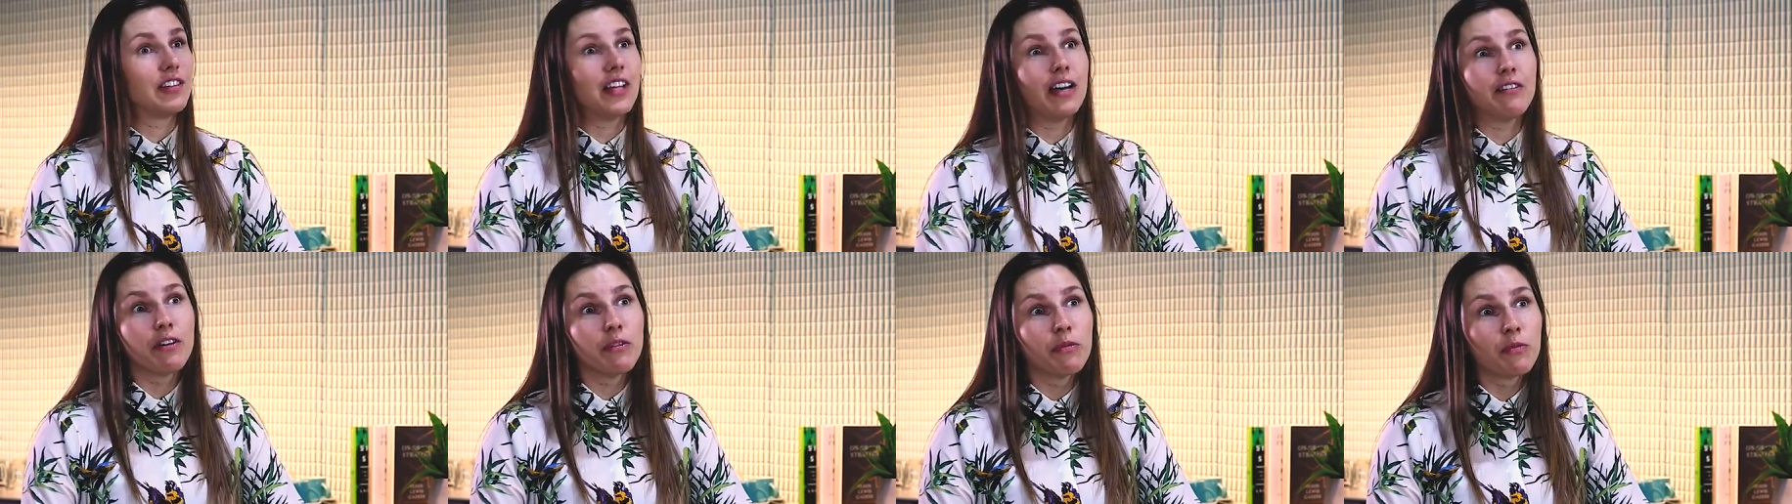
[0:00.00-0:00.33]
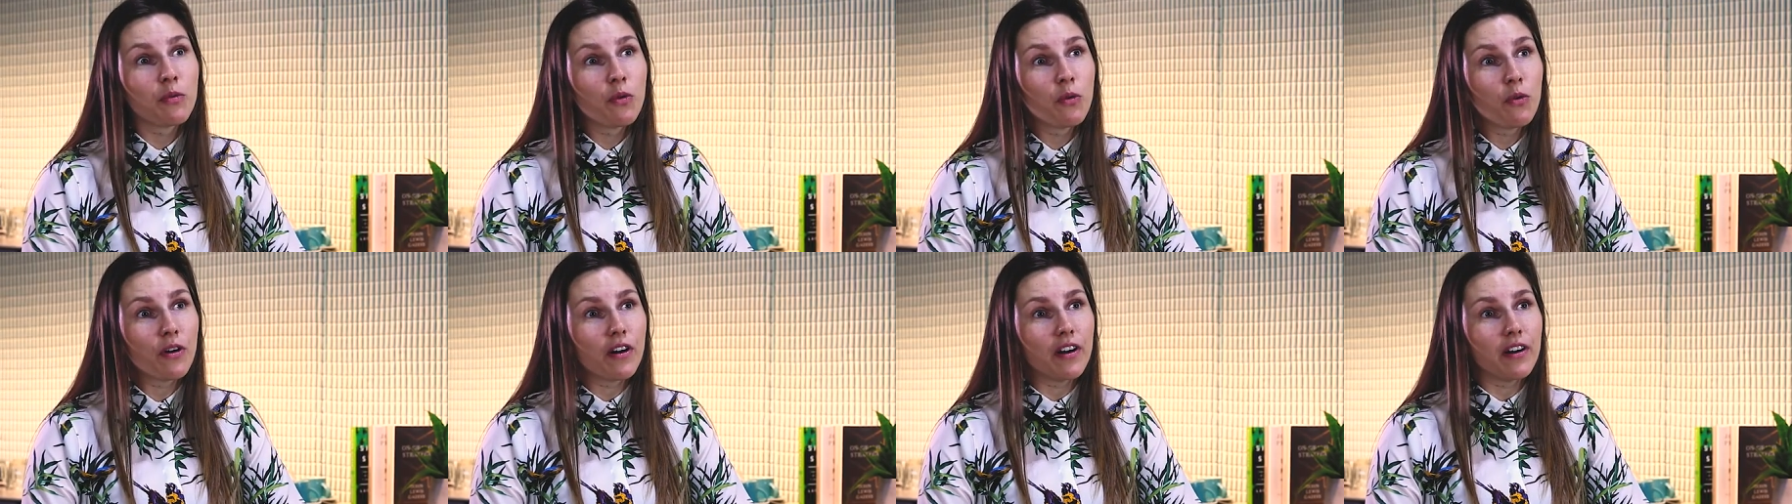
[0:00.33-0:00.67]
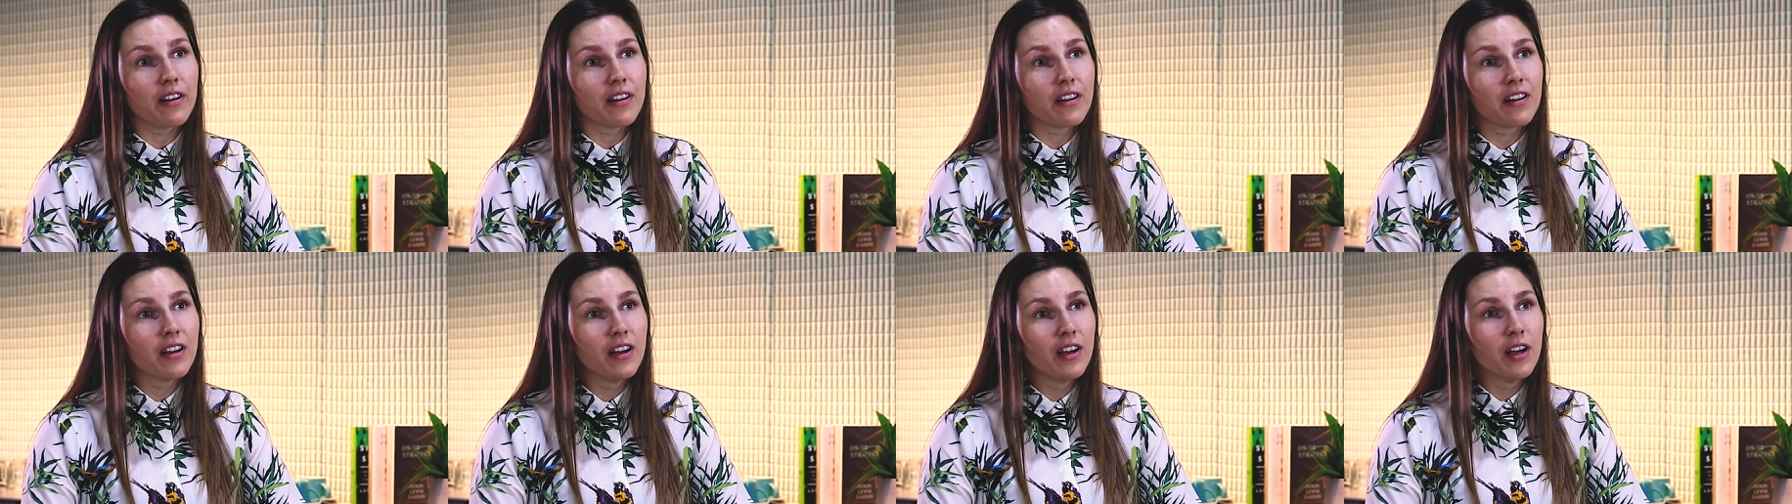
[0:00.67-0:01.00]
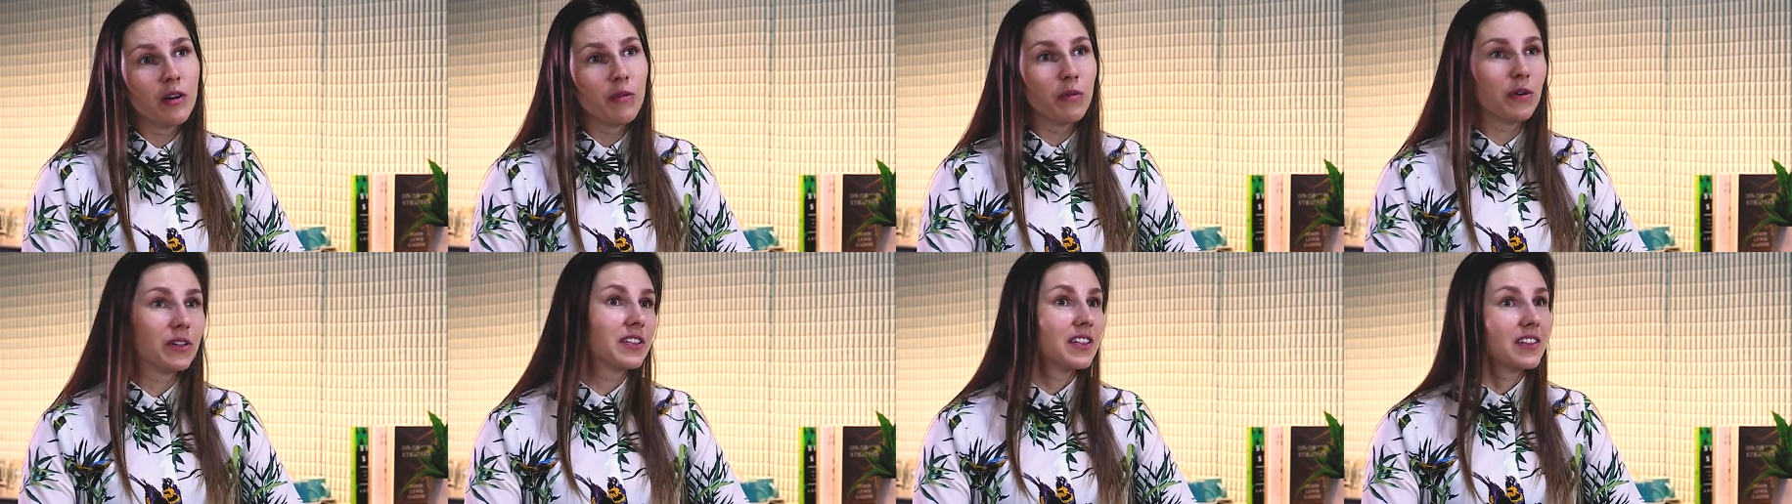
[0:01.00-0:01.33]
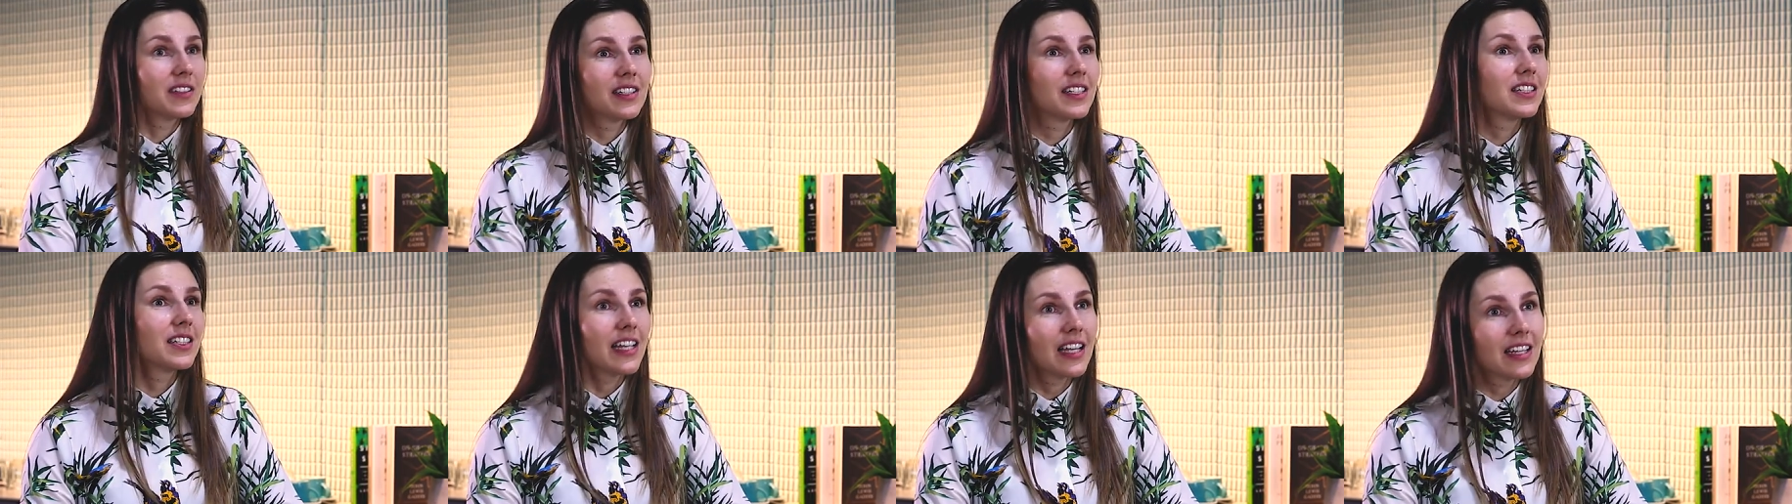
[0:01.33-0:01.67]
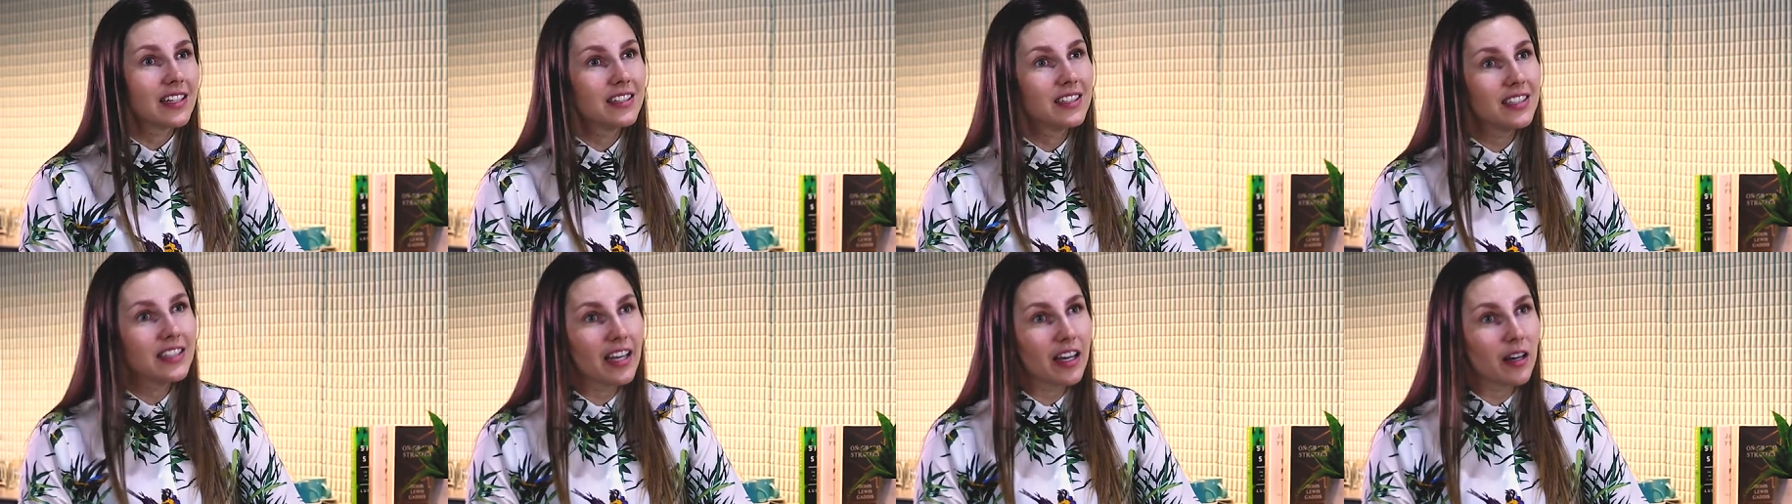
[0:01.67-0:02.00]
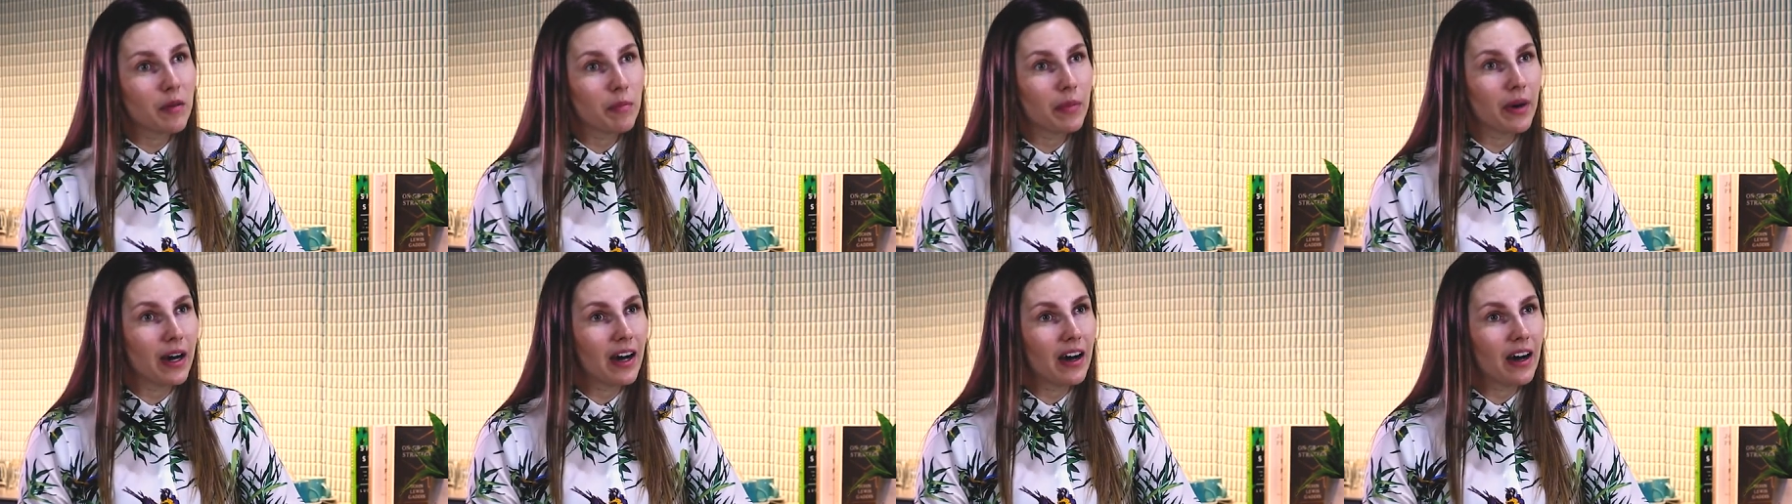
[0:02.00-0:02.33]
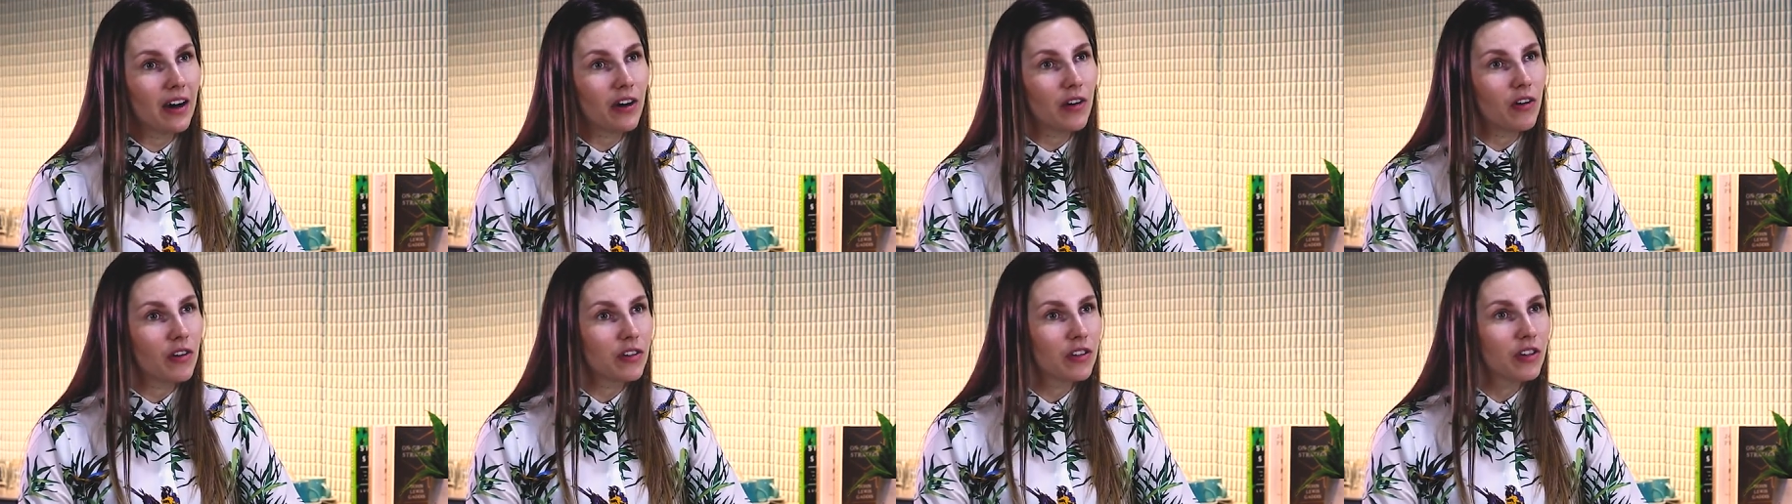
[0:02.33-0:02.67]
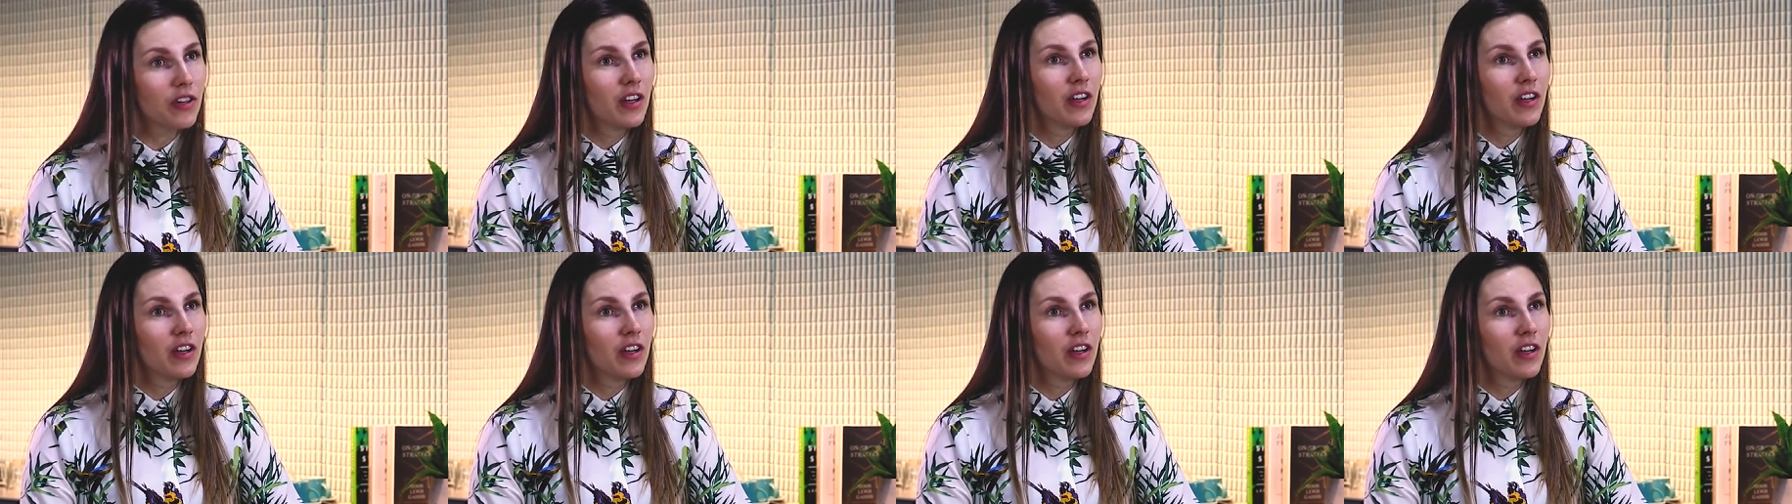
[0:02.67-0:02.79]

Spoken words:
never work. What is this idea about?